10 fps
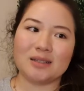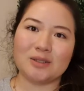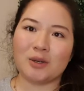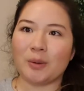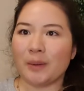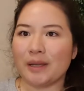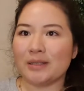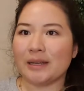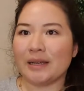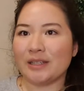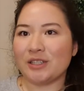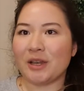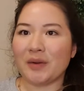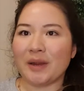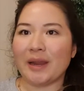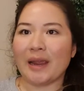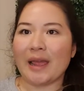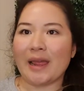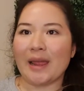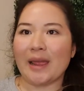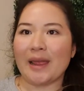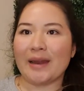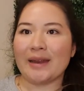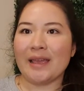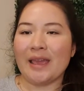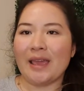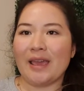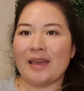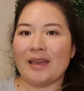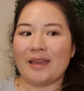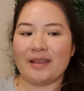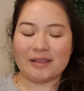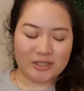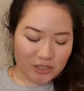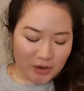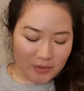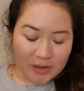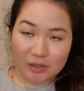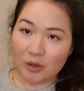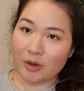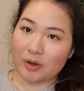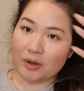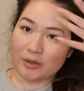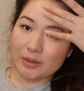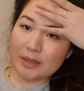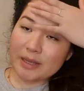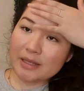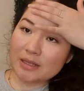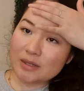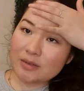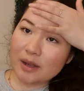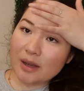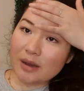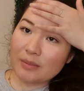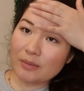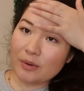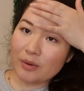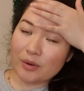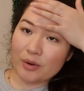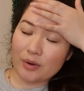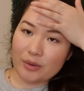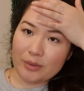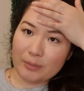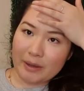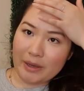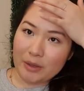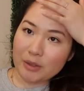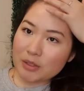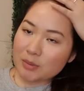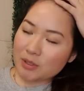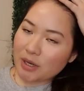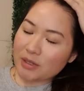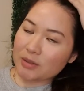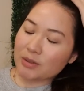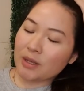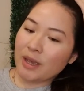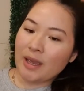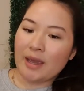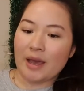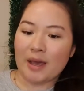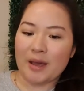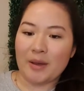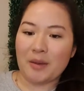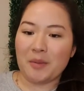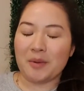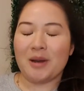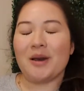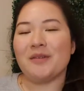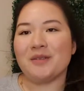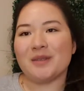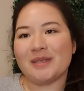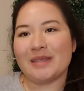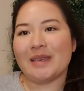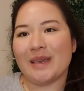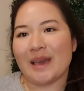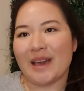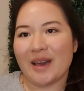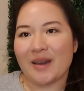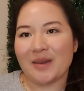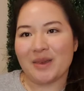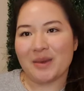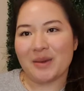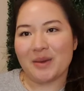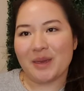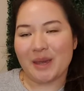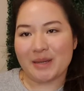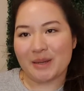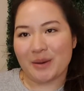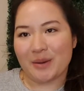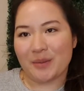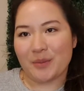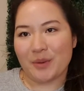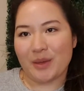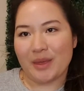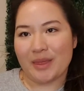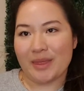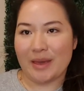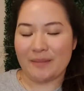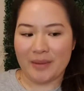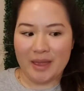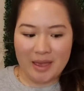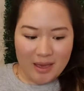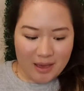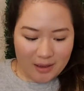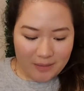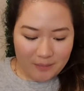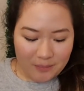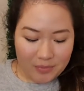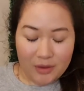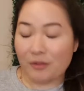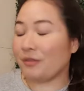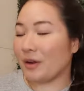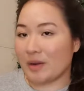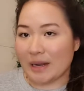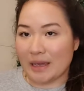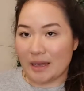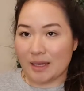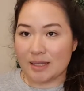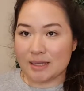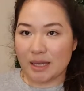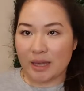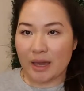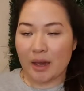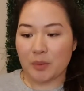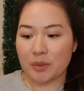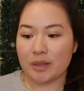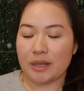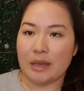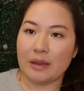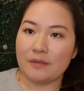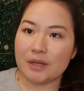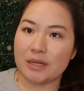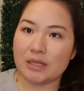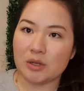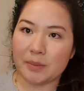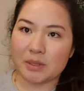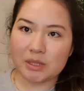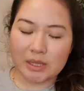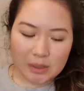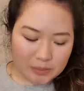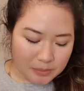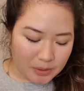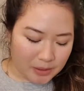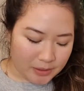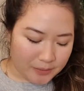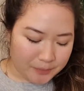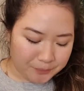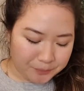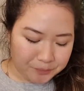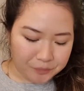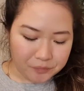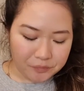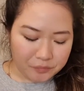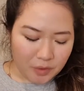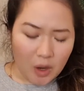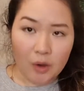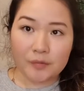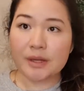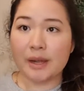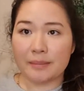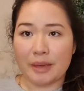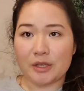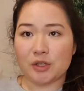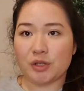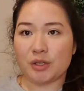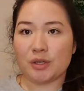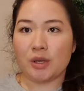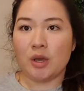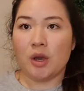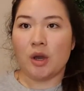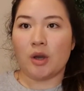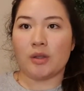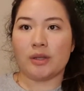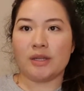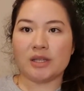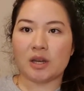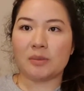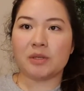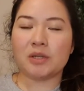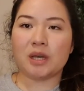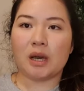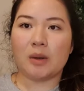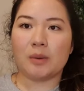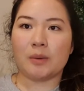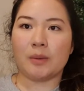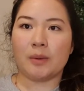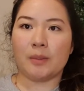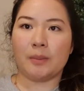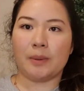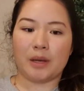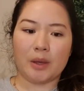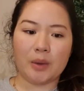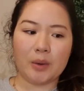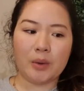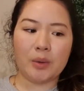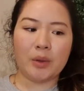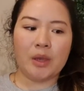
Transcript: comment, sharing, and sharing on Instagram or on my YouTube channel. I would love to see how you getting on with them. They're fairly easy. I will leave the description down of the dimension on the description down below,